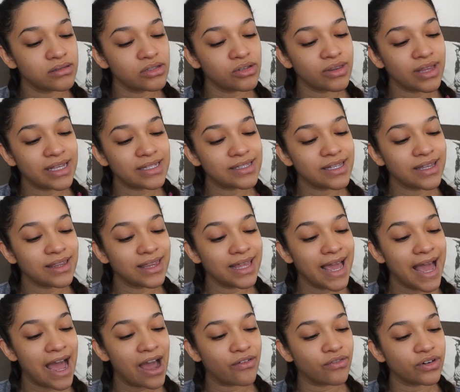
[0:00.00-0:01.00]
So that's like the
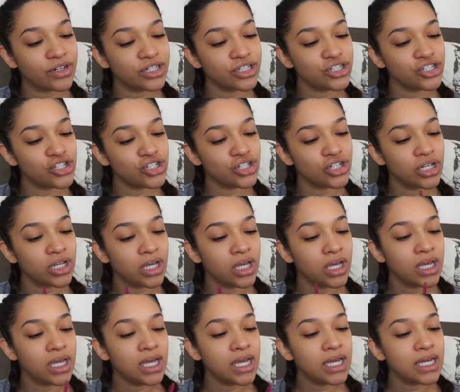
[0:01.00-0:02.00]
average.
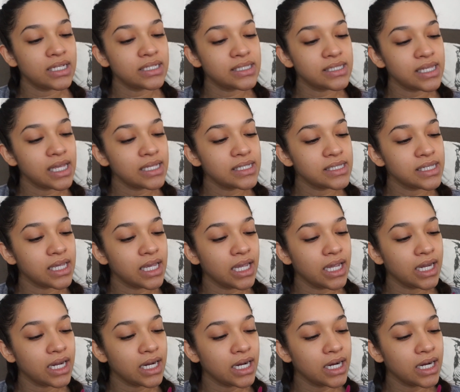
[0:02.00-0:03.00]
It says
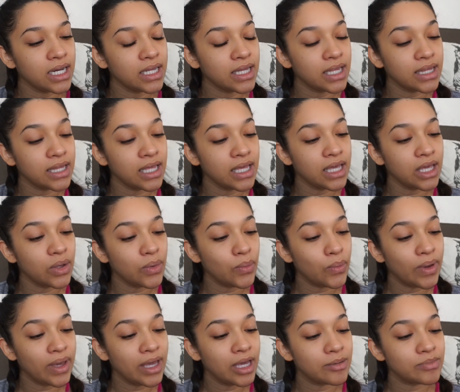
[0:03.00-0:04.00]
here that they can
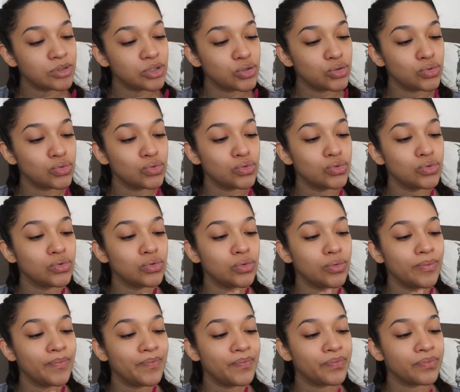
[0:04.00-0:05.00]
weigh up
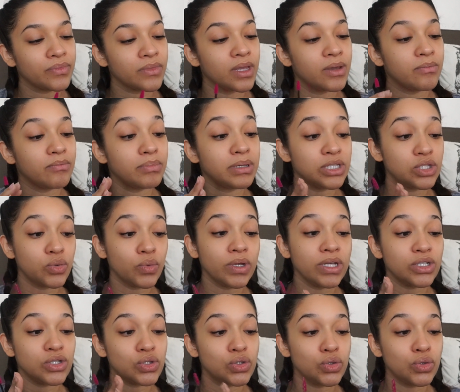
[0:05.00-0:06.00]
to
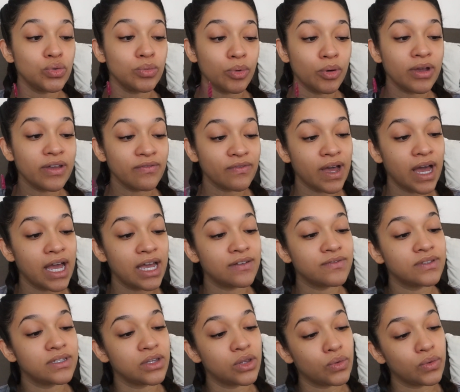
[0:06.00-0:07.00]
between
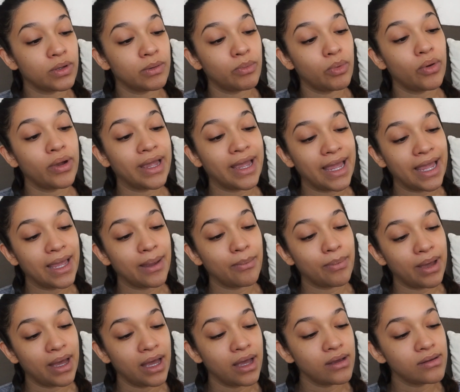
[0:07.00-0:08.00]
2.5 to 3.8
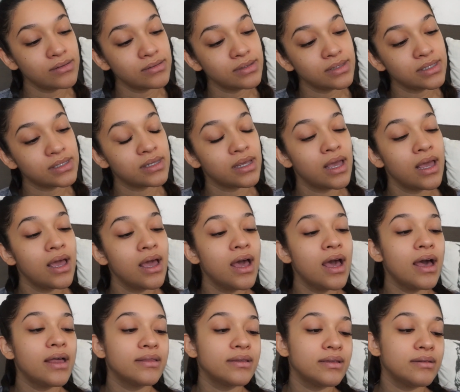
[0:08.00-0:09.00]
pounds
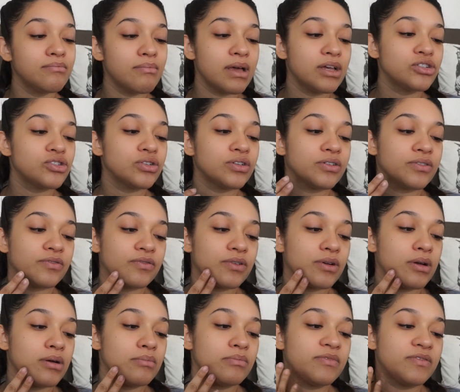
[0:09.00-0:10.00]
and then measure
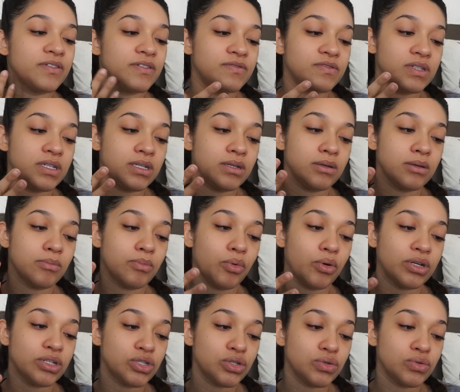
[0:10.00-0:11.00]
from
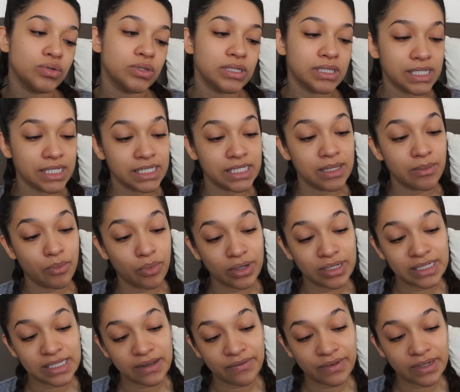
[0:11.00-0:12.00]
15.2 to
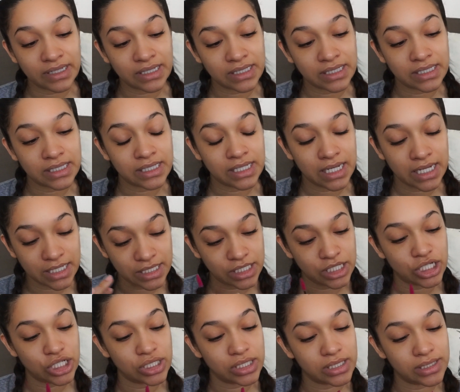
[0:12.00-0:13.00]
16.7
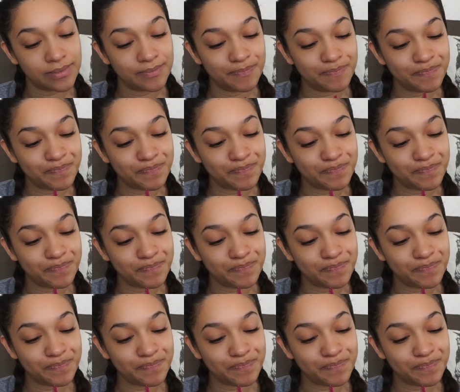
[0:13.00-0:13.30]
inches.